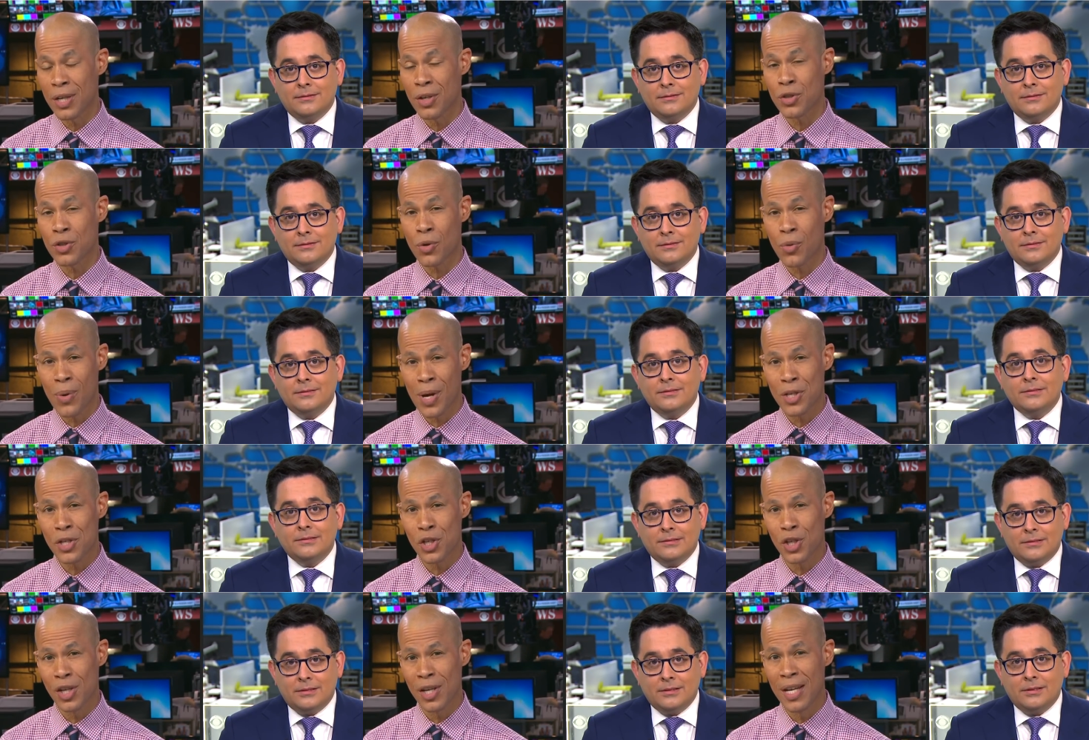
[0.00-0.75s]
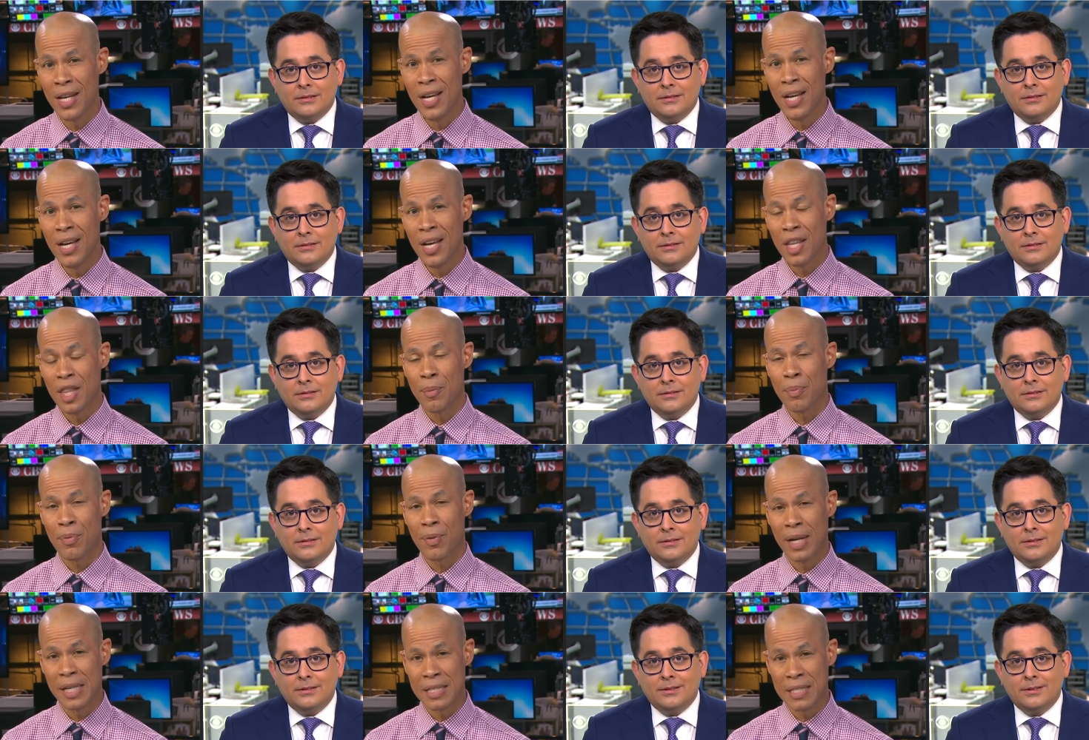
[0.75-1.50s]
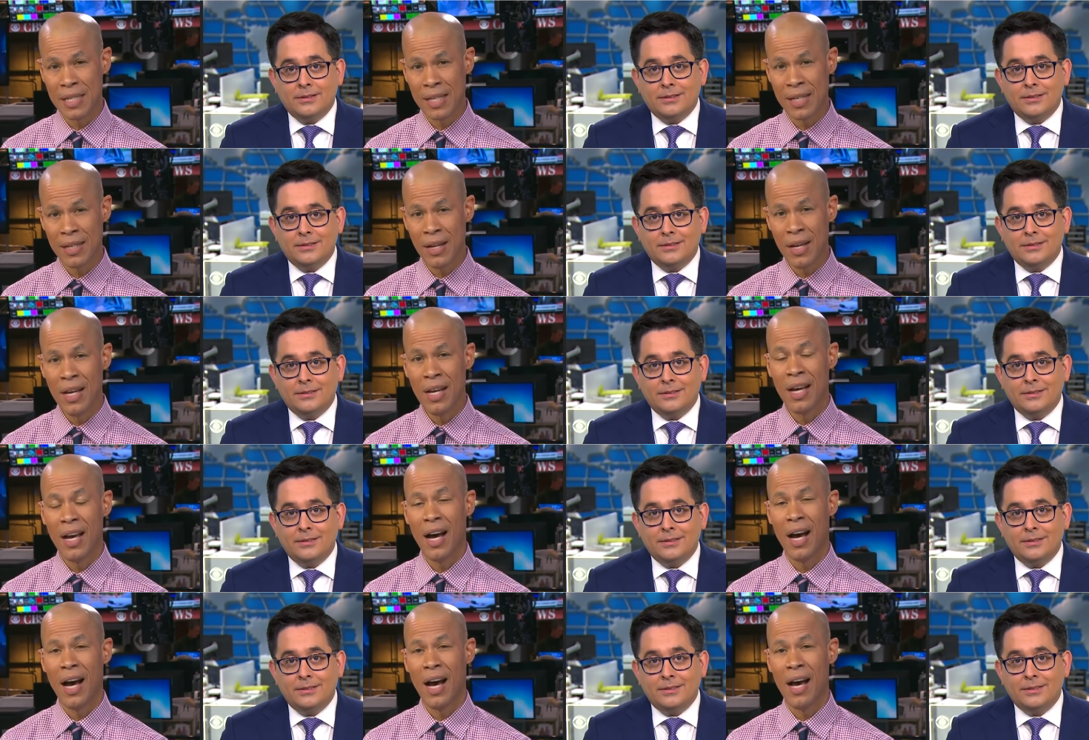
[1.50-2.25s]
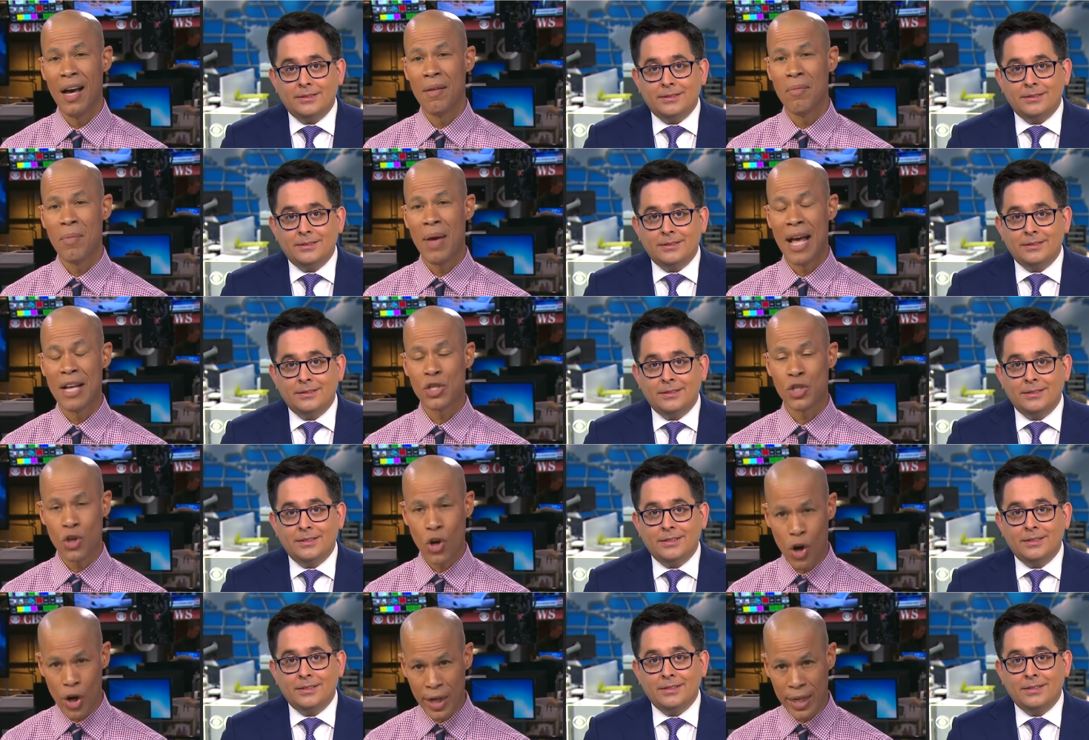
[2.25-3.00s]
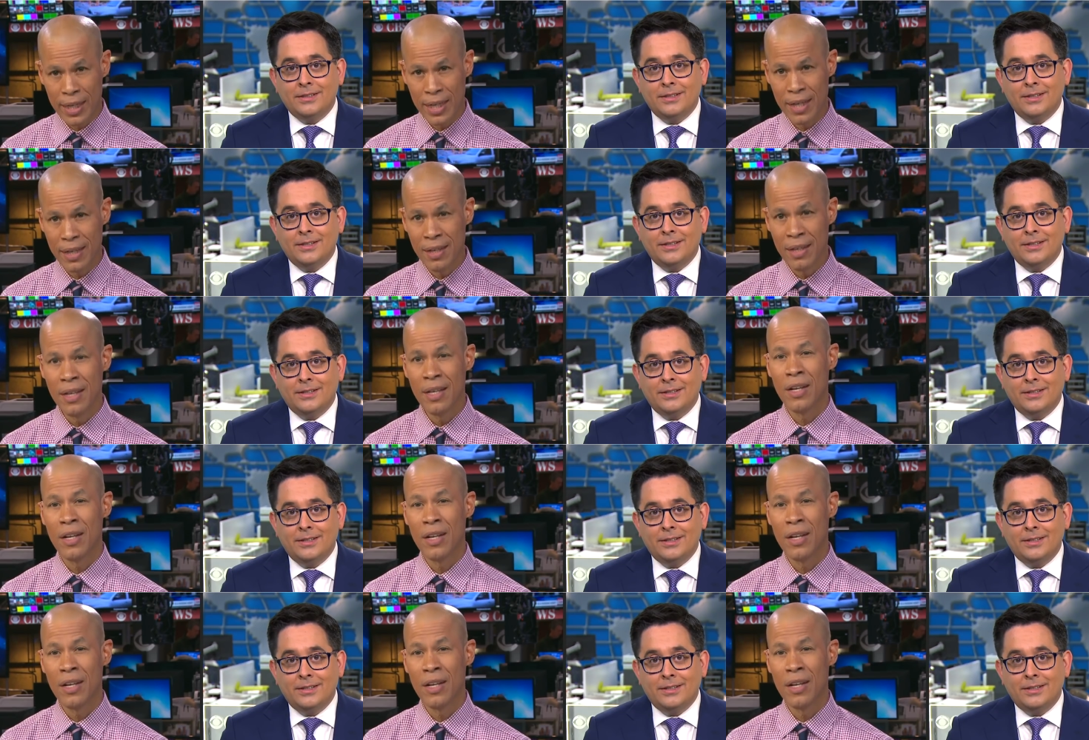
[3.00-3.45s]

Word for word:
Speaker 1: Here's a question The president uh, has targeted